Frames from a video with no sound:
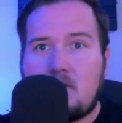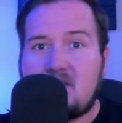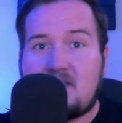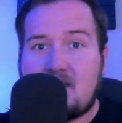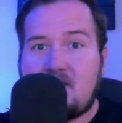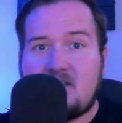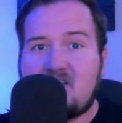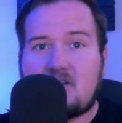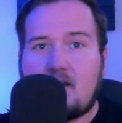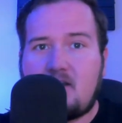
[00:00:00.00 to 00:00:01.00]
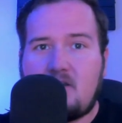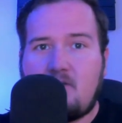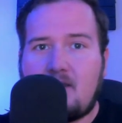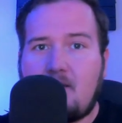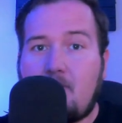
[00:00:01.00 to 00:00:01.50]
since he started
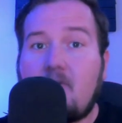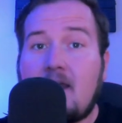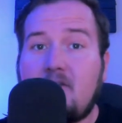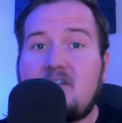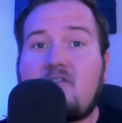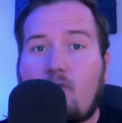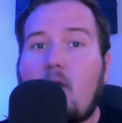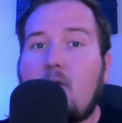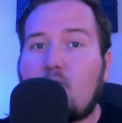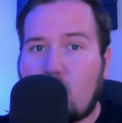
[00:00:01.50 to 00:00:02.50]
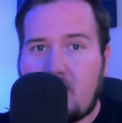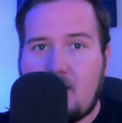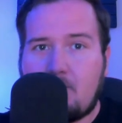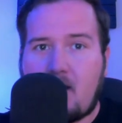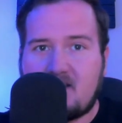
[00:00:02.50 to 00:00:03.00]
doing them, at least for a rookie
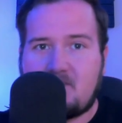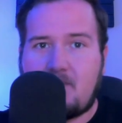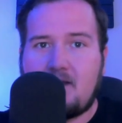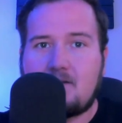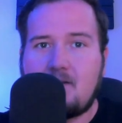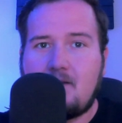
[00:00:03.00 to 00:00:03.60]
prospect.